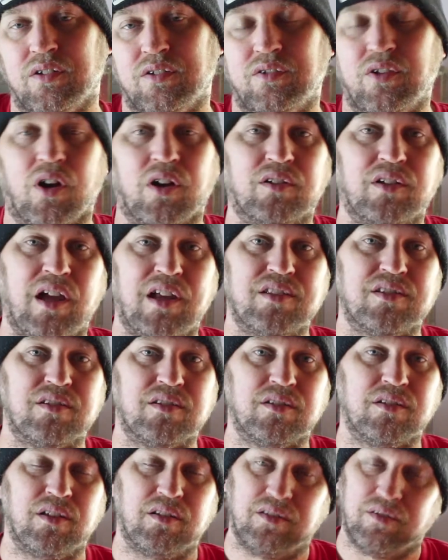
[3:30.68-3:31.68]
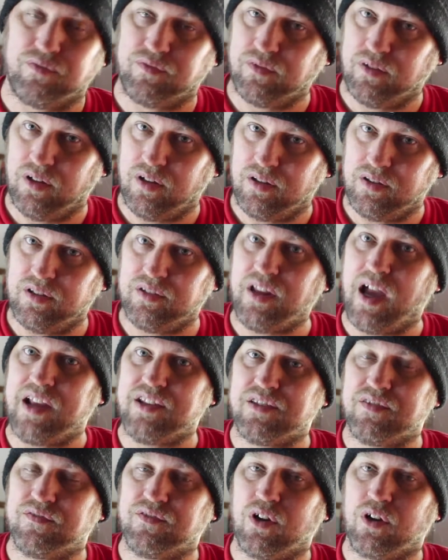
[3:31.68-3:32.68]
Dark Knights, the
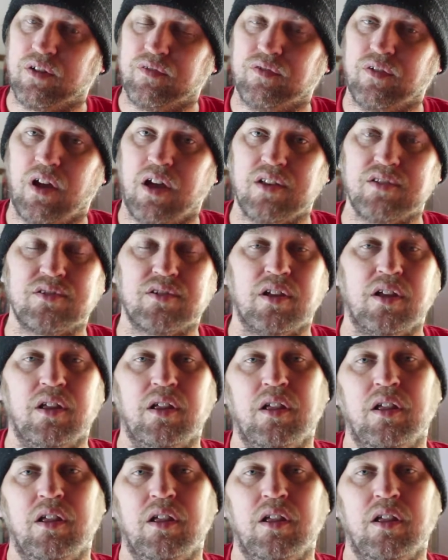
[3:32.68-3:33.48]
Knights of Dark Frost,